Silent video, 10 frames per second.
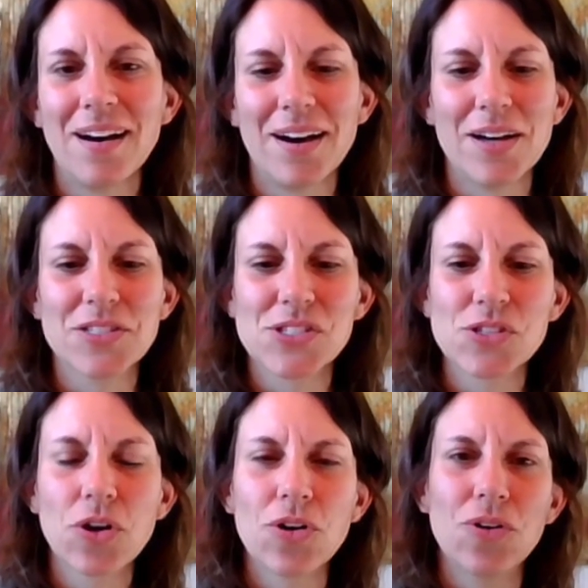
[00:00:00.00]
Uh,
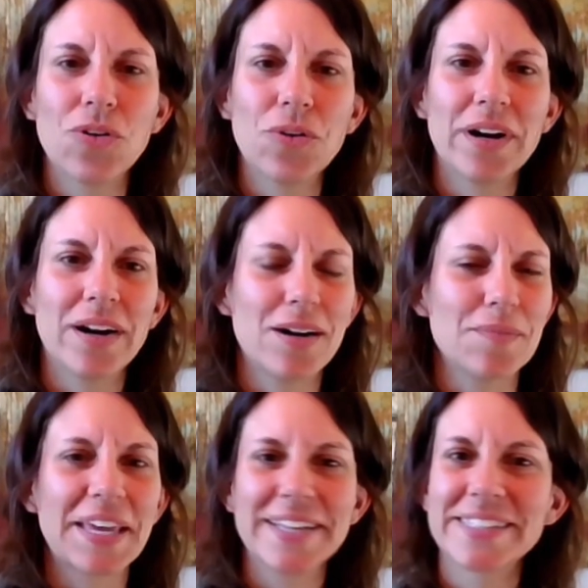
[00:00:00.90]
so
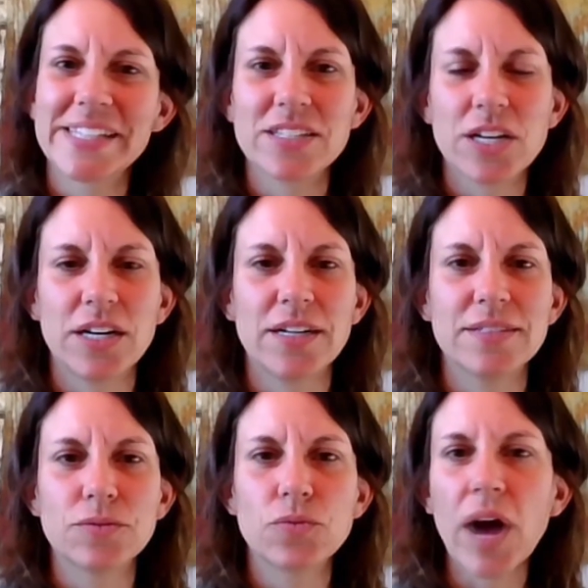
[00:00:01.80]
um, kids get
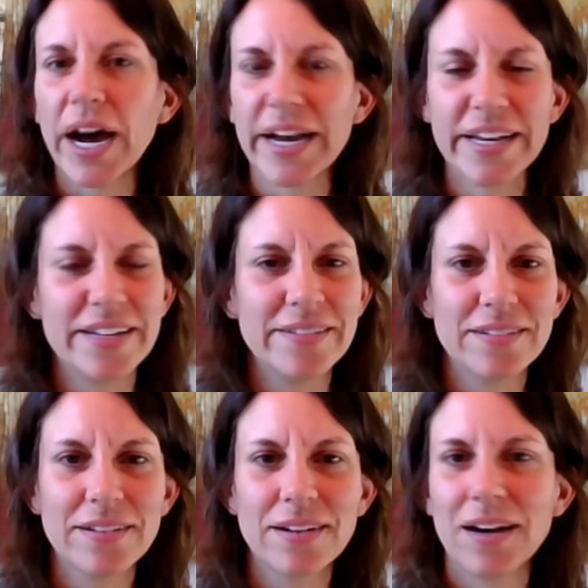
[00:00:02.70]
to ride
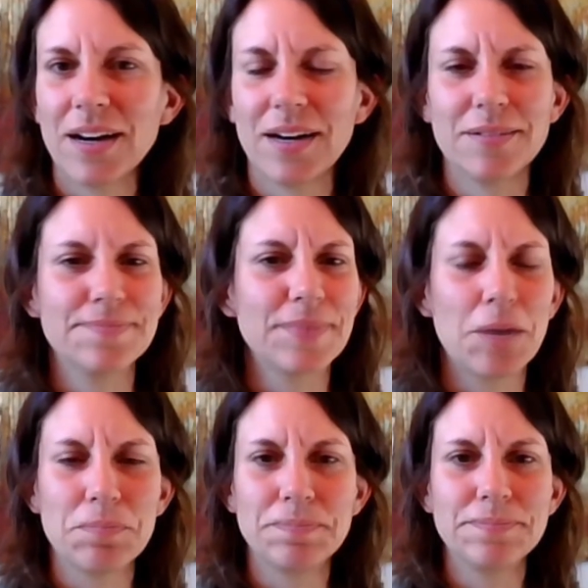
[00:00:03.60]
uh,
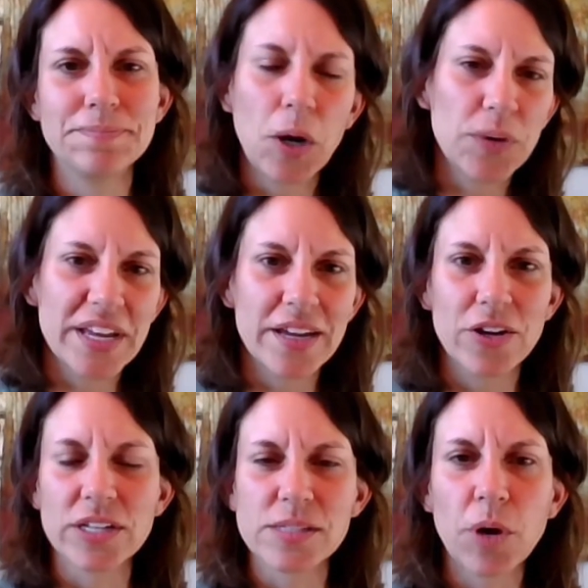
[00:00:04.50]
a
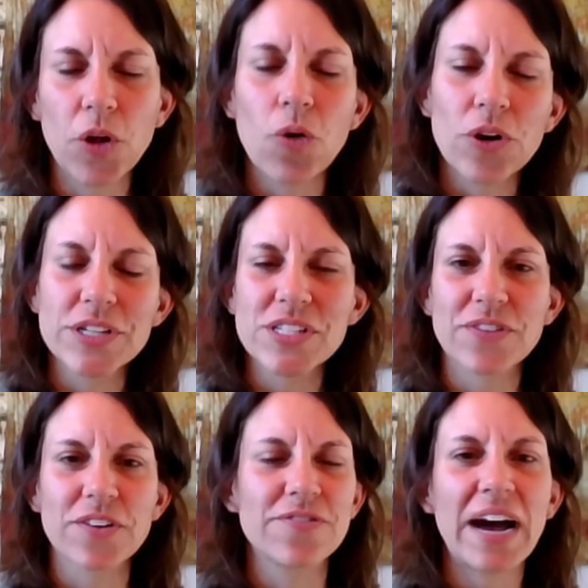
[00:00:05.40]
pony or a small horse
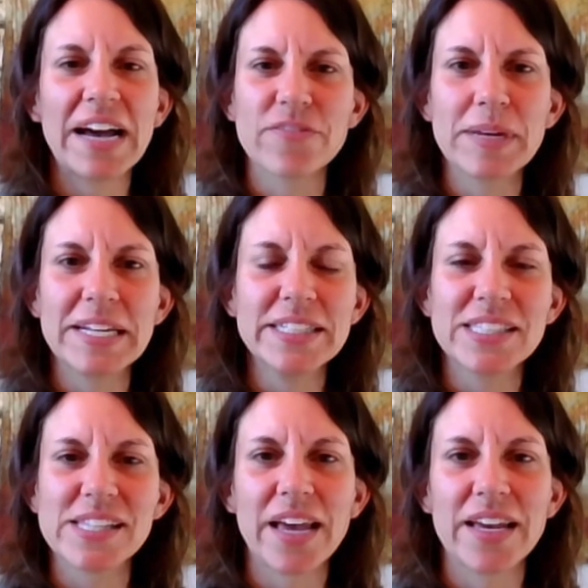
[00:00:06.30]
for five
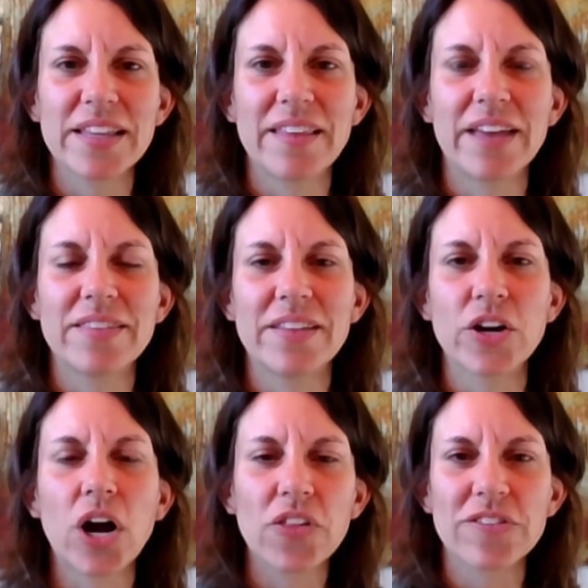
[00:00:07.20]
minutes, and then
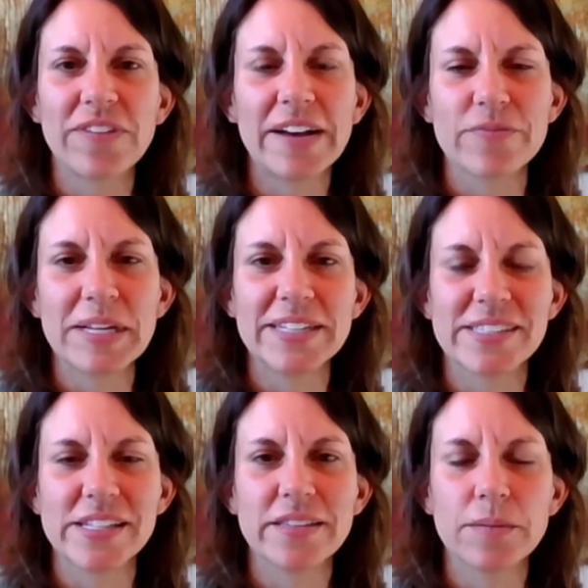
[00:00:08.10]
their other five
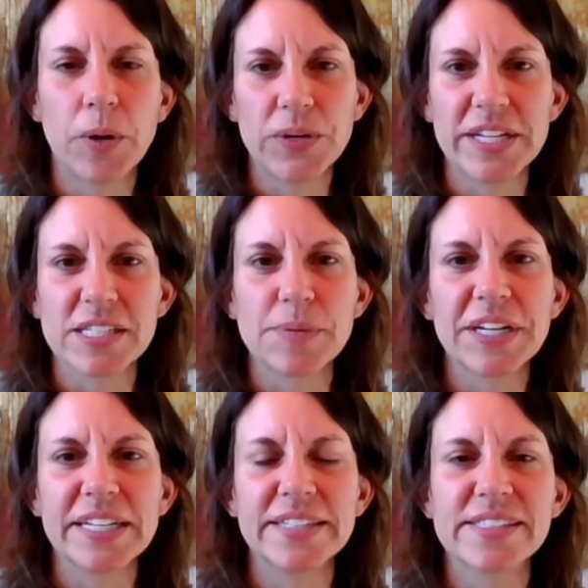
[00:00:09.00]
minutes in the pony
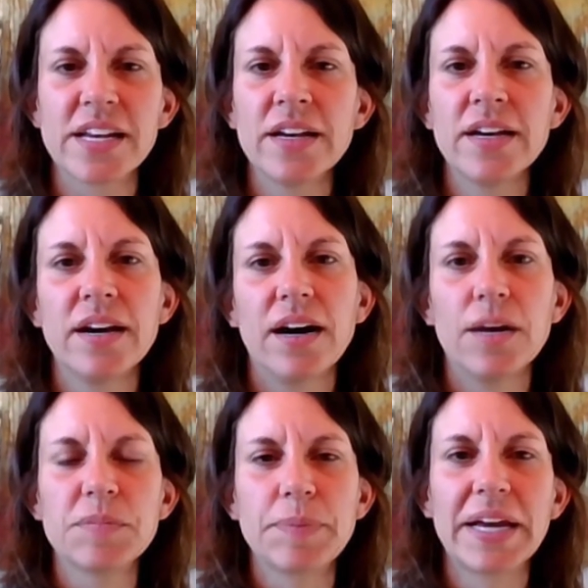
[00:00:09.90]
experience.
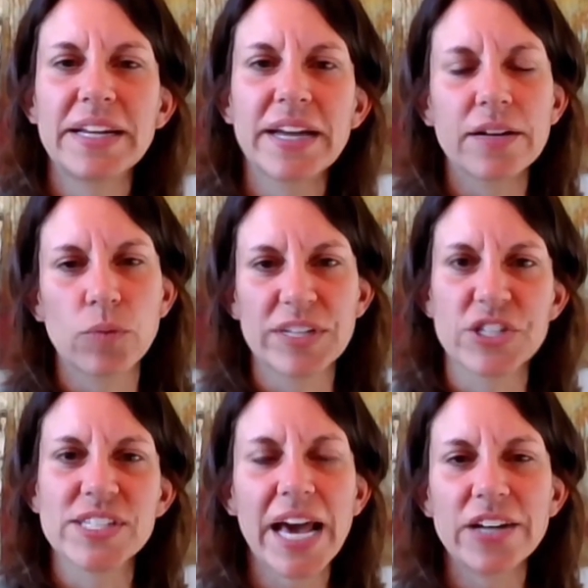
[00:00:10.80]
Um, depending on
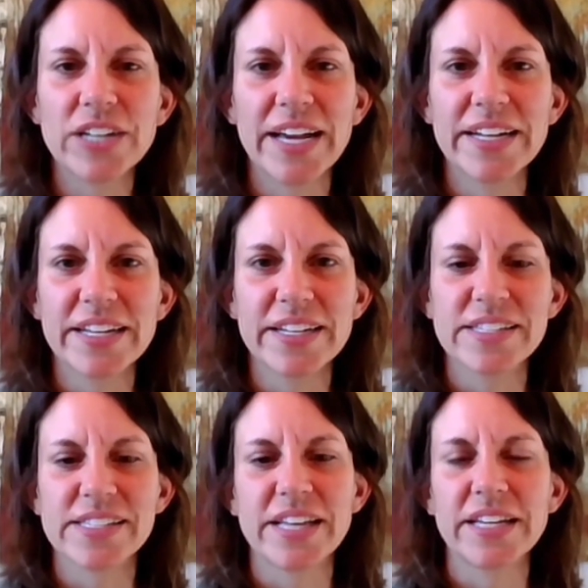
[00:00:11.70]
which Saturday it
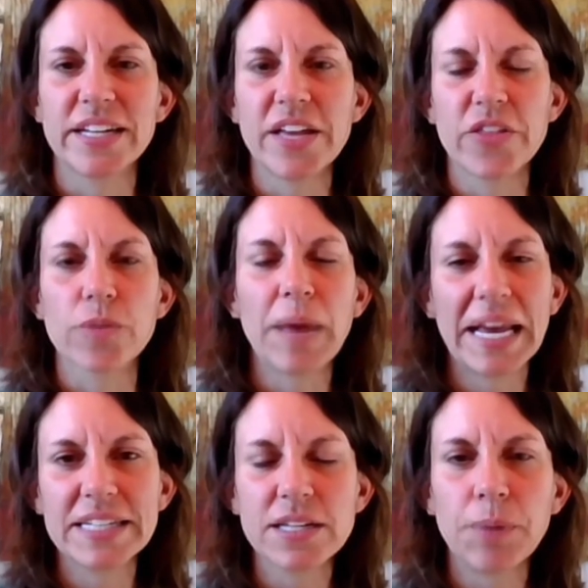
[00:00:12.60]
is, they can either
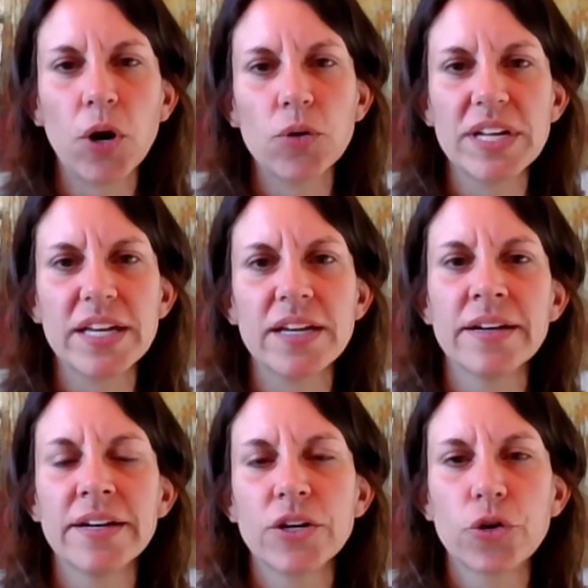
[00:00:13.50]
paint a pony,
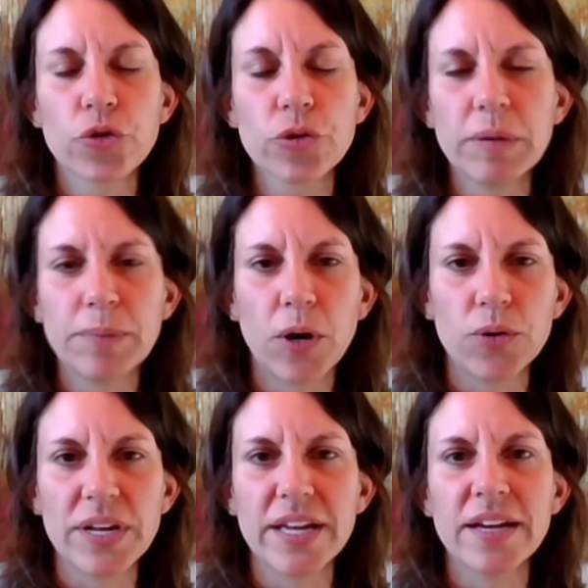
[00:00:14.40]
groom a
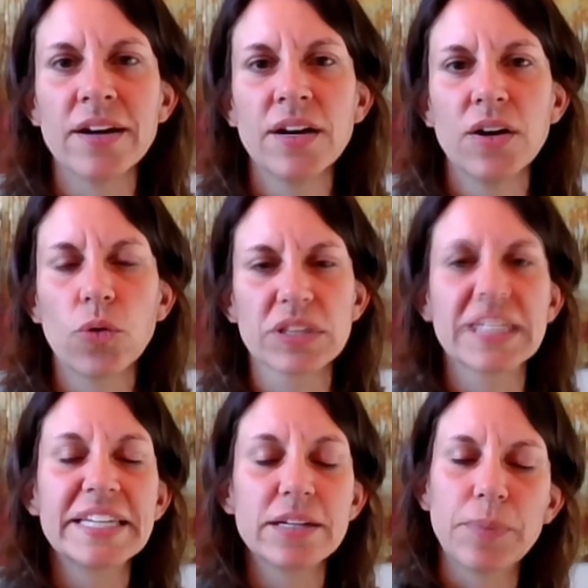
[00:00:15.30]
pony, or
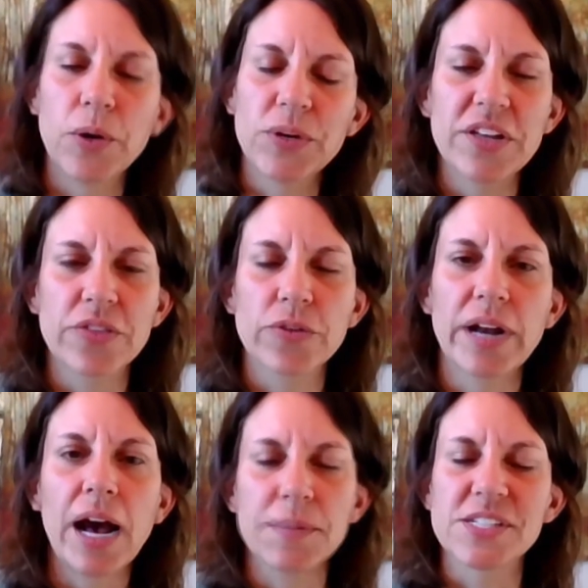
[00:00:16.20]
lead a pony through
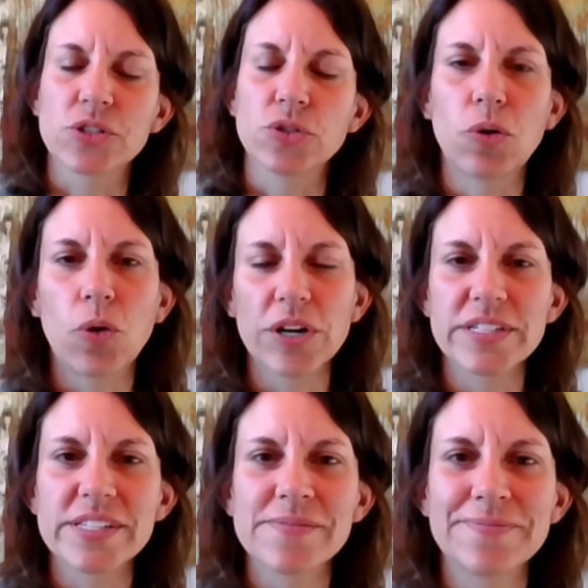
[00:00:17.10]
an obstacle
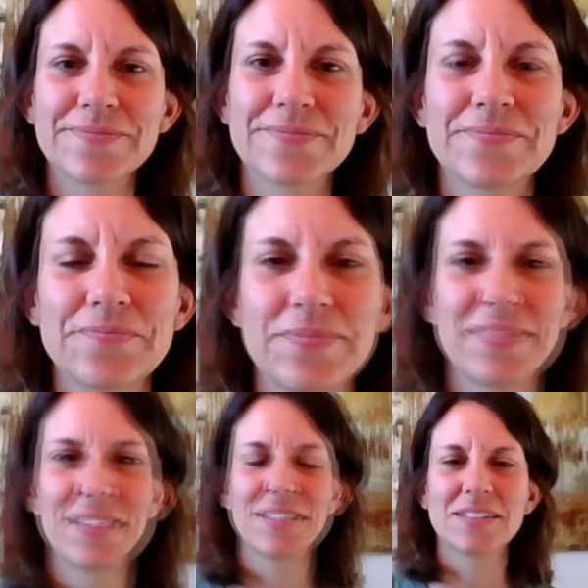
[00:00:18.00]
course. That's
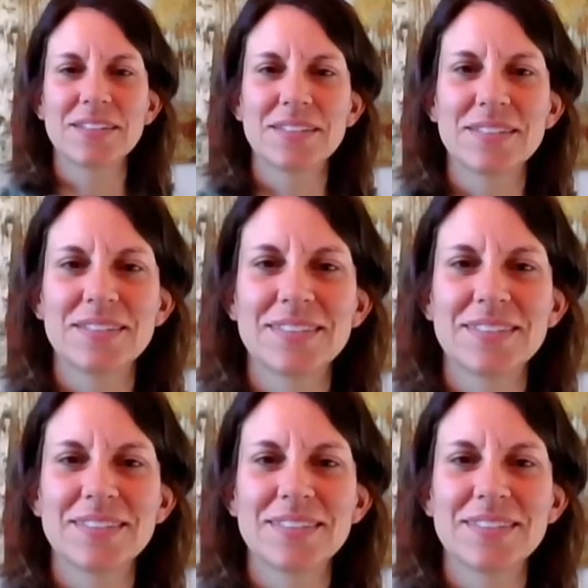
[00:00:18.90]
pretty oh. cool.